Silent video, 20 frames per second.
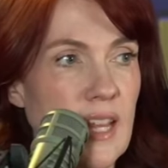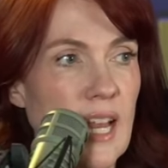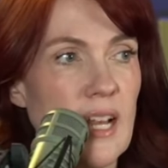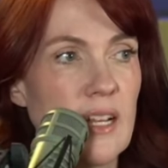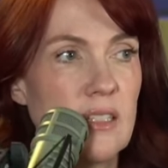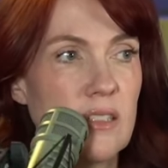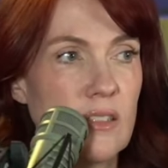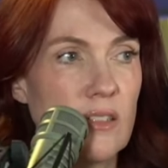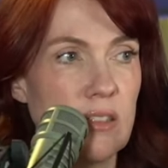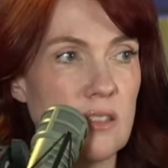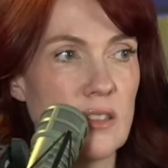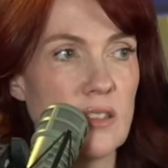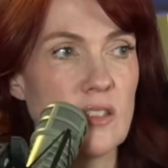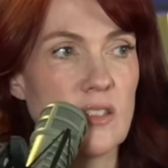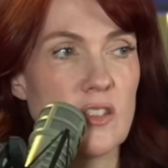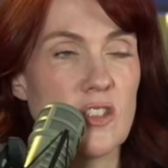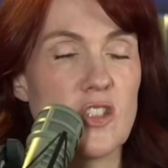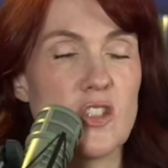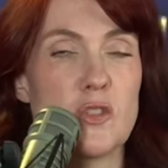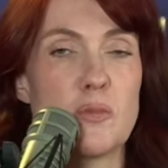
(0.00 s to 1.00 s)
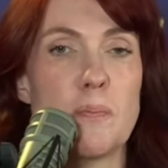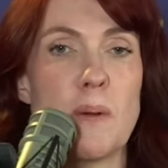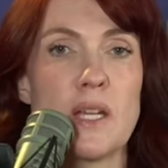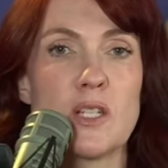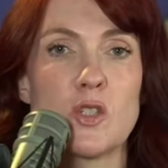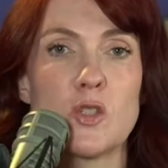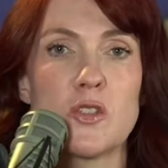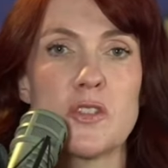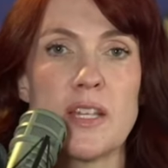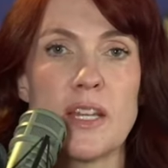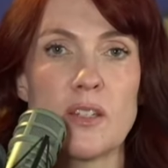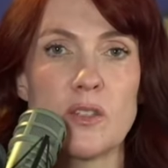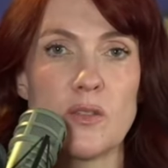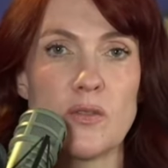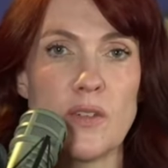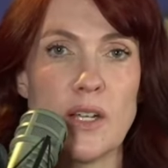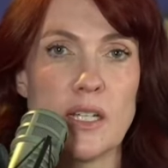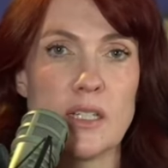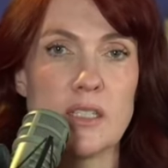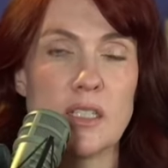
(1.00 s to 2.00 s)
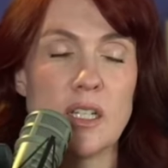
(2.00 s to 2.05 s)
that special sound effect.